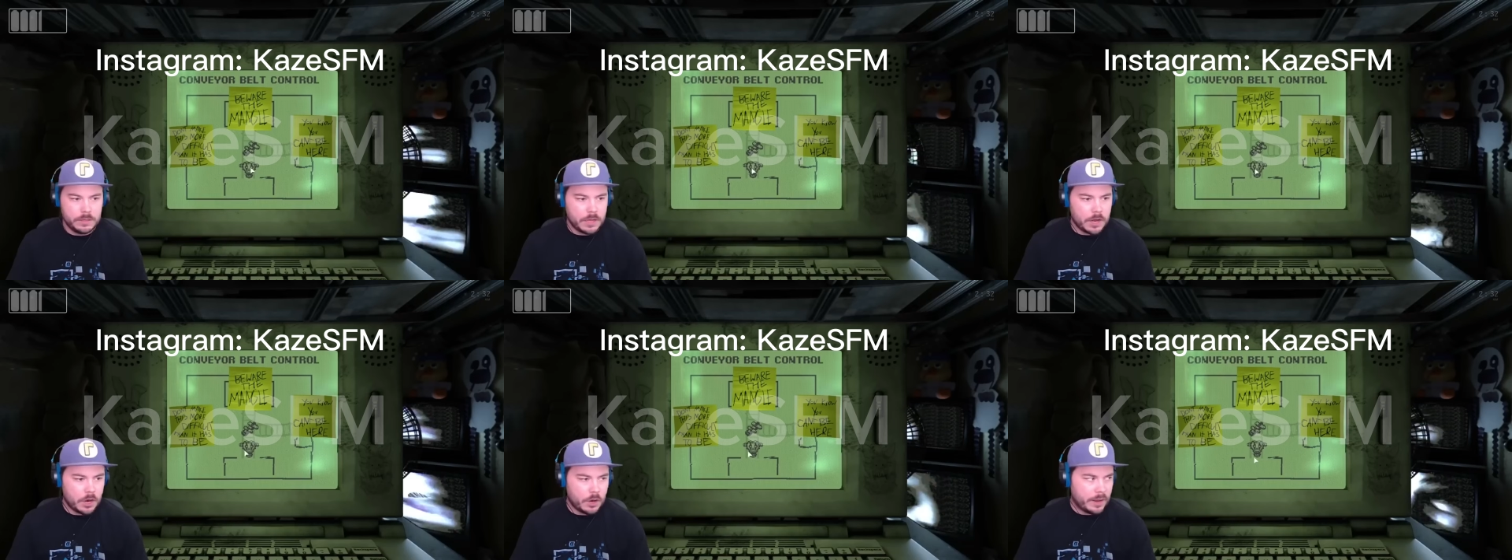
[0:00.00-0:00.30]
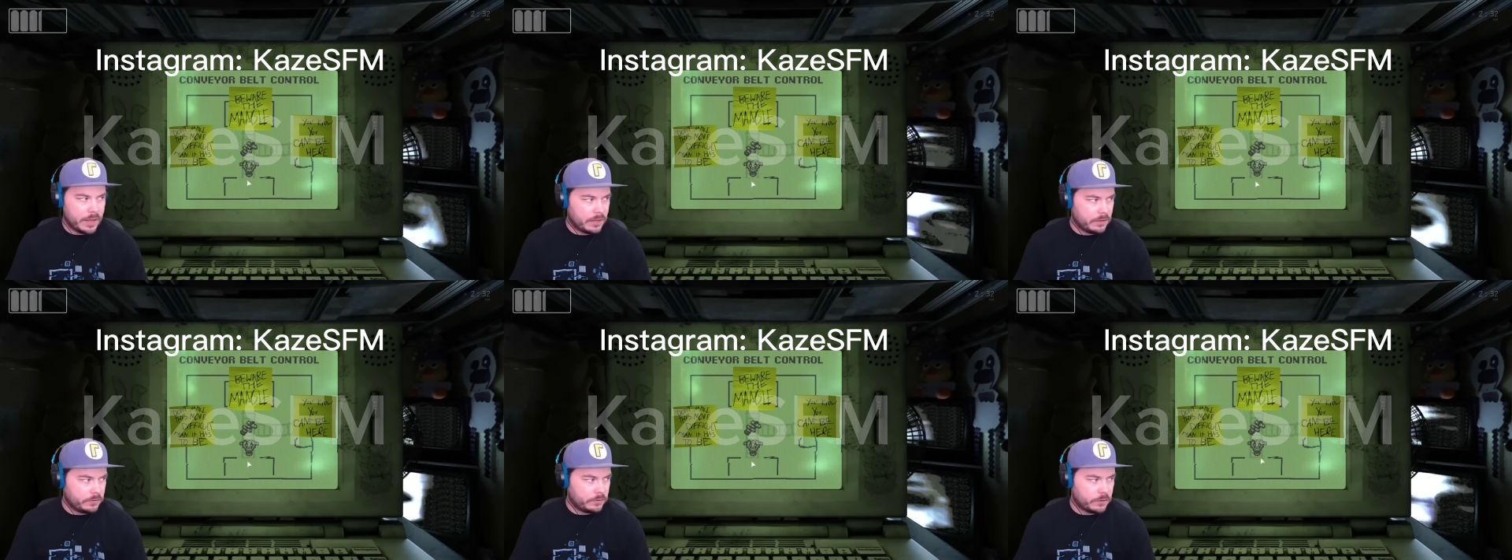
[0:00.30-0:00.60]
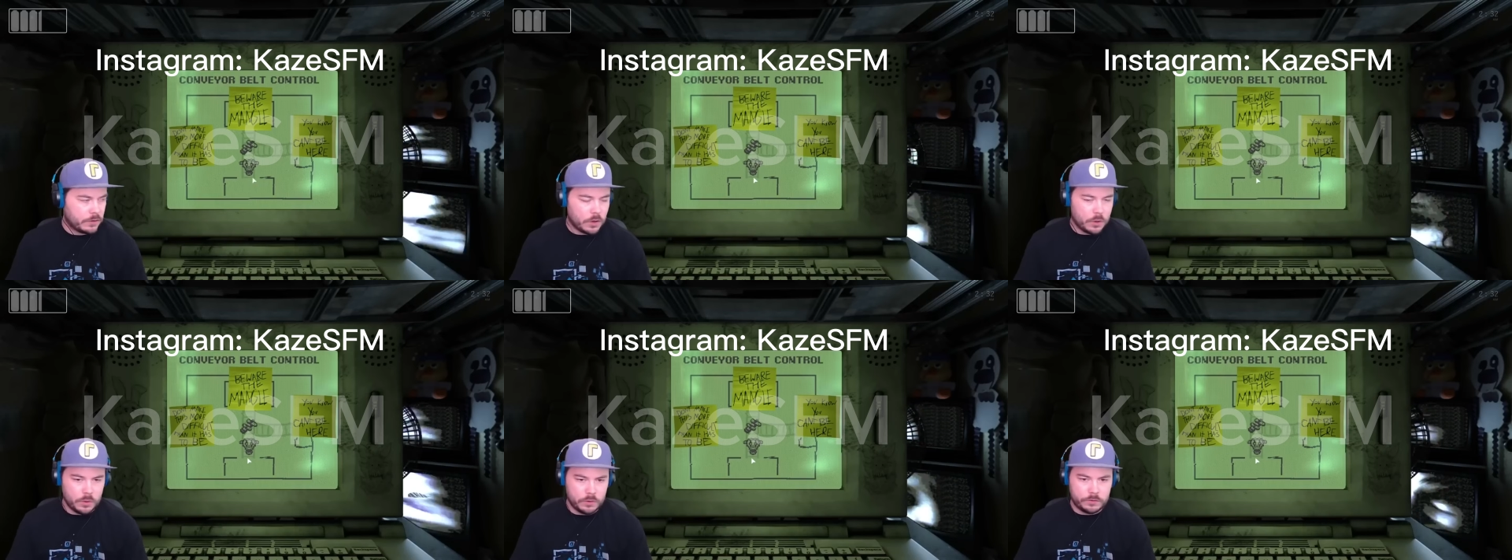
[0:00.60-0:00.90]
All right.
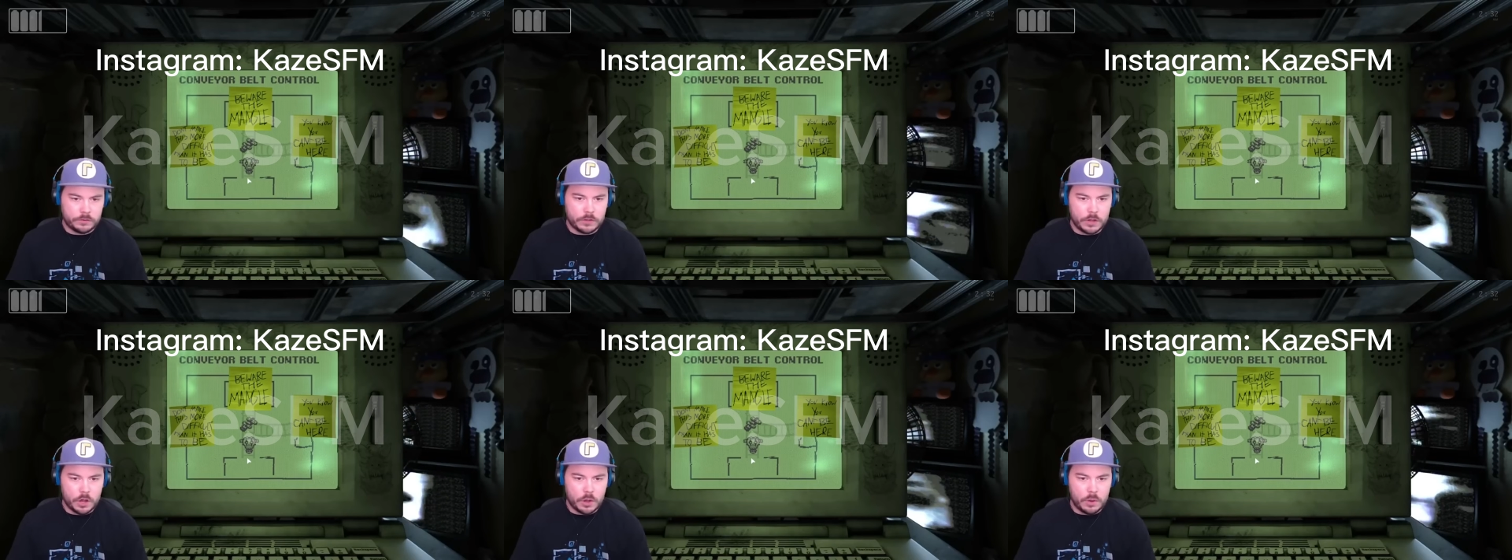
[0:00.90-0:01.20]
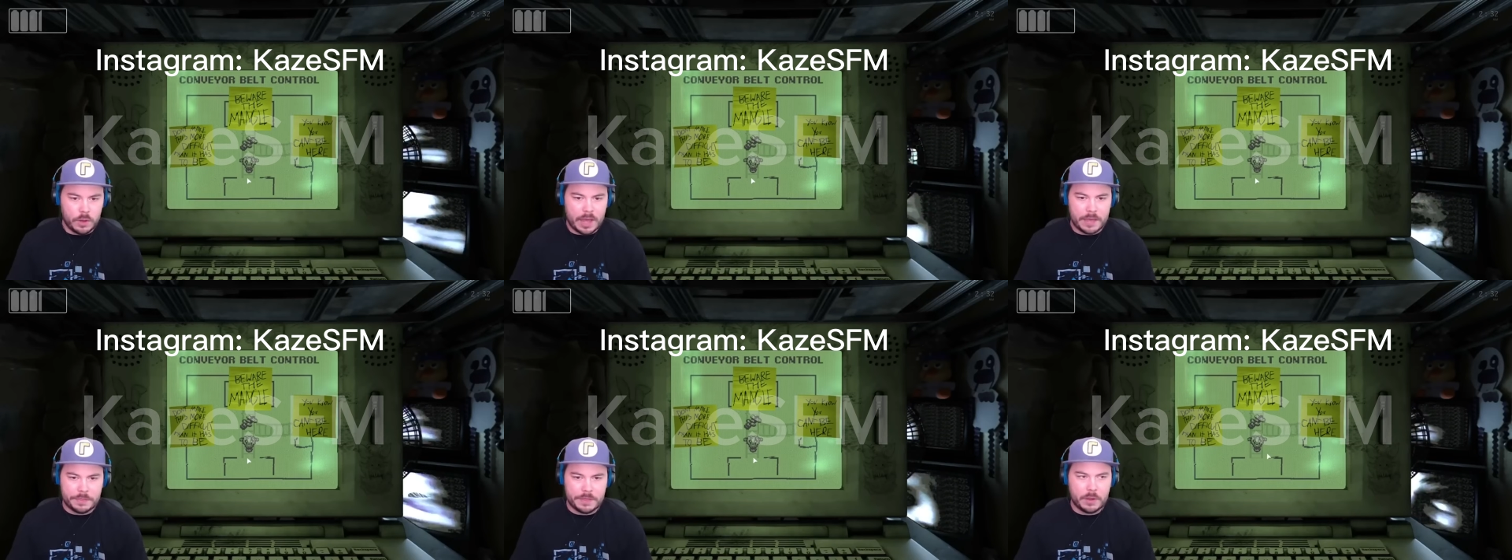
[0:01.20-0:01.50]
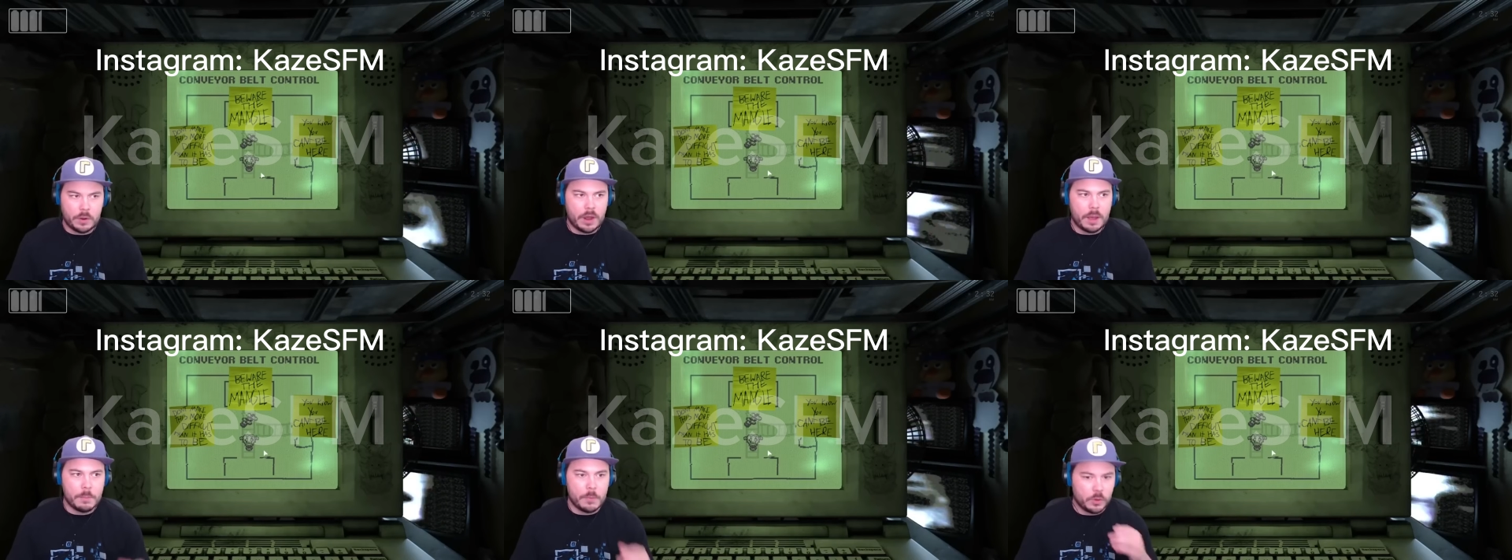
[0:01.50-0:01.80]
So, so I think
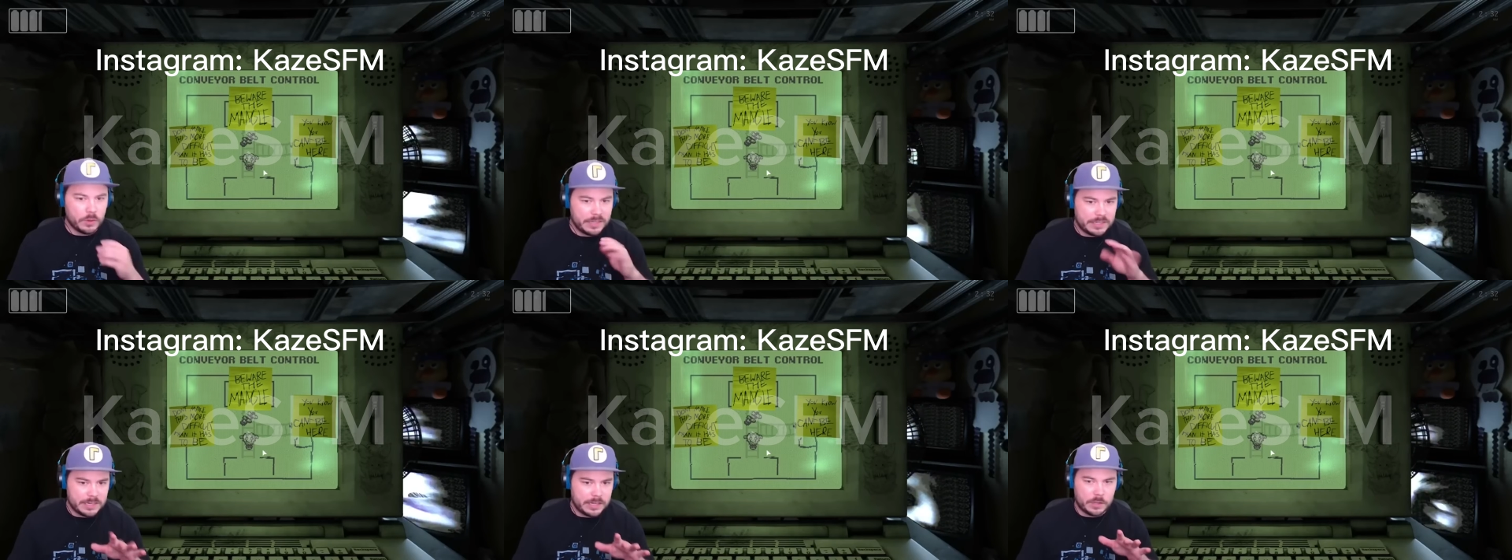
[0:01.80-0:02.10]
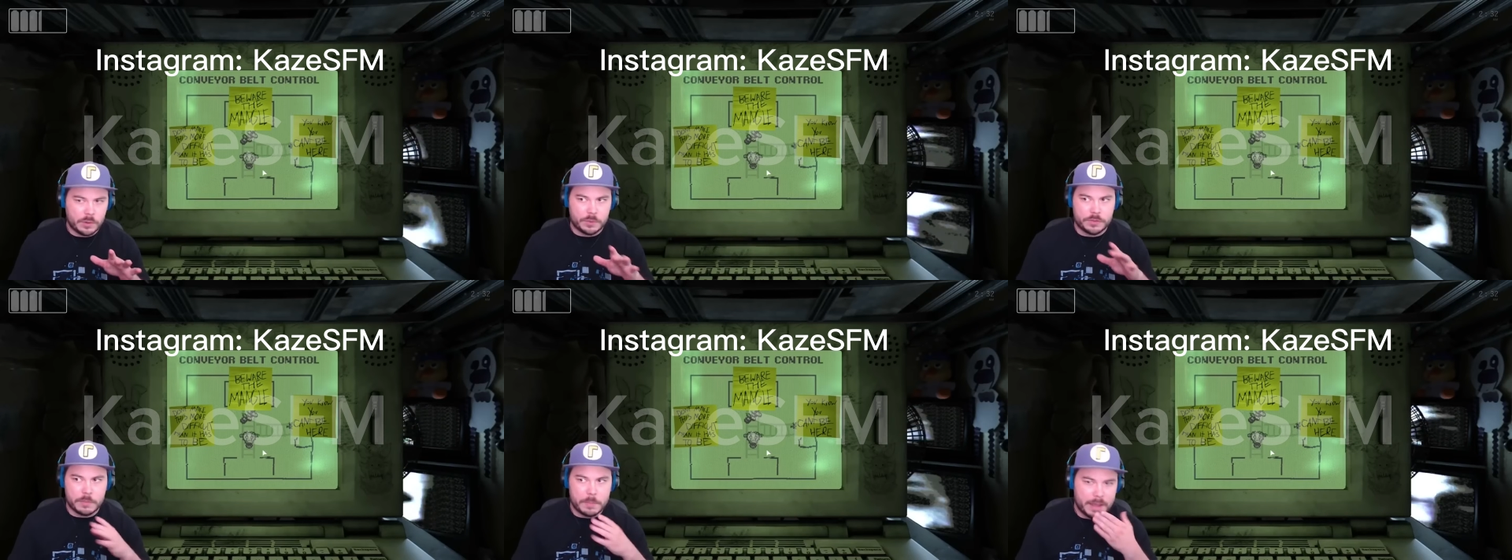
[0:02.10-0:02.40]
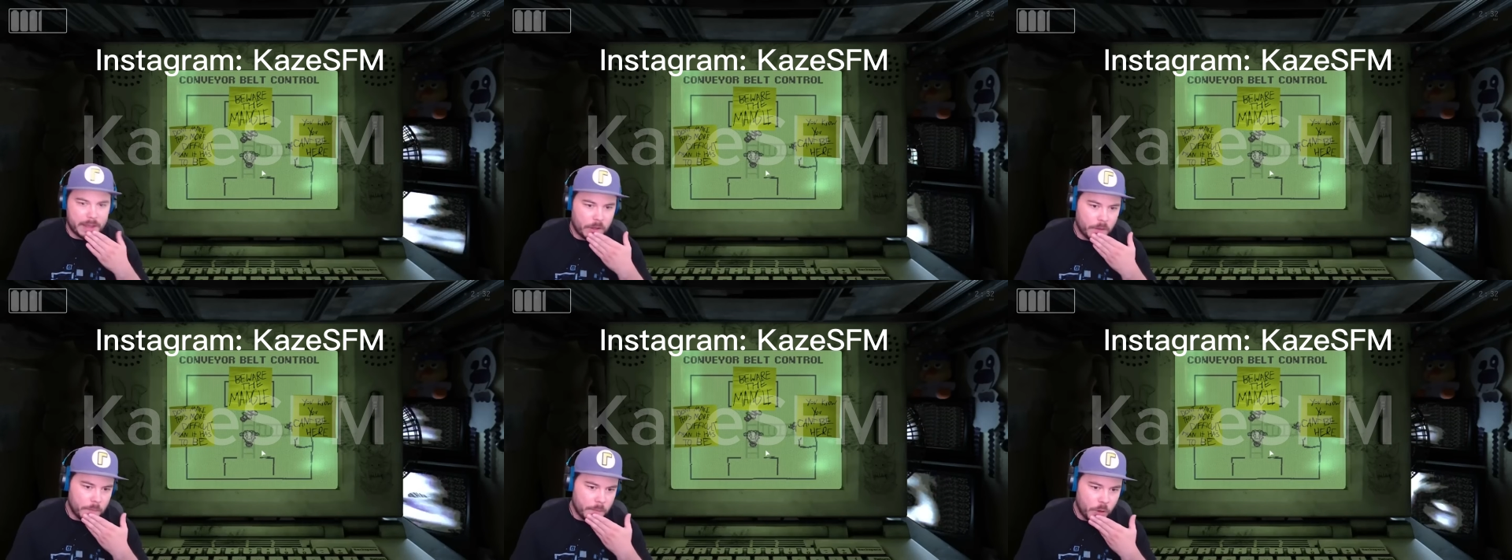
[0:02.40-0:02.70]
I'm only dealing with the mangle.